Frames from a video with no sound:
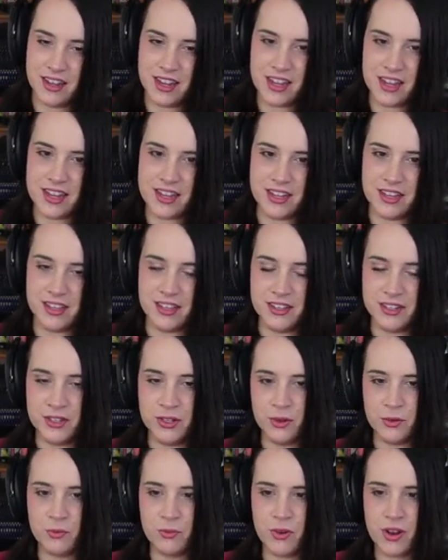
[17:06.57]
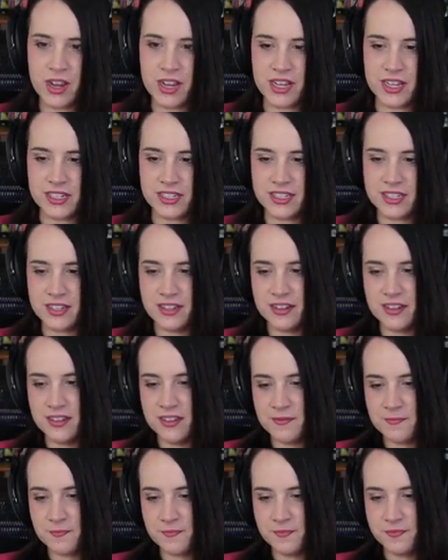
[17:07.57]
Hey, you're right.
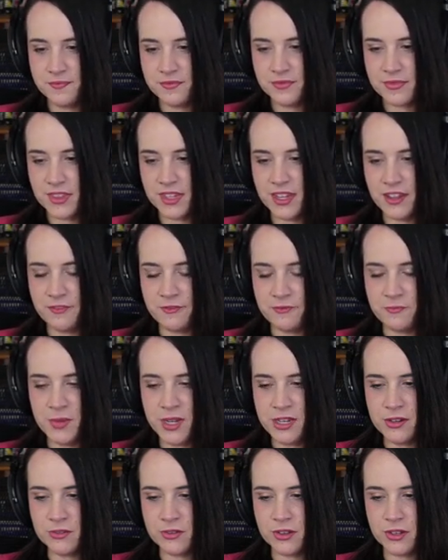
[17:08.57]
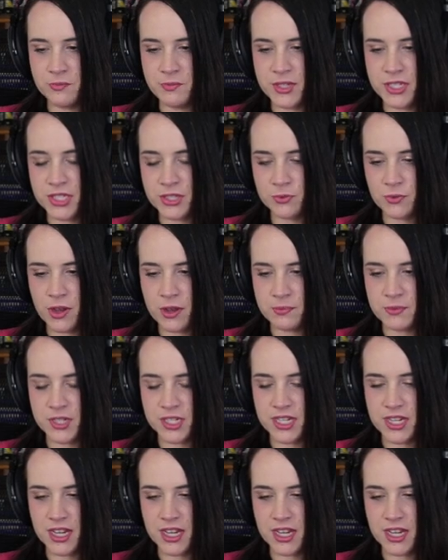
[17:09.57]
If Mino could be swapped